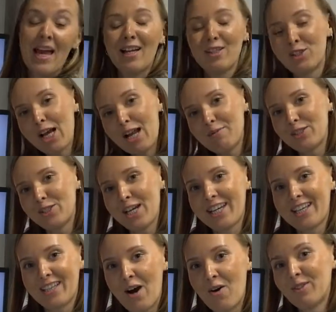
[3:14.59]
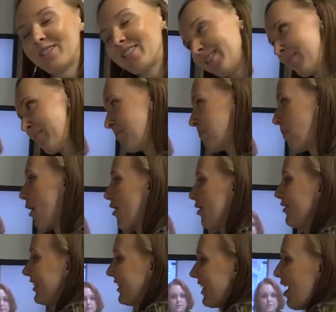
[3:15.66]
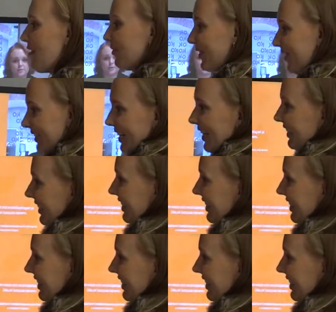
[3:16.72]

Shall we check it out by ourselves? Let's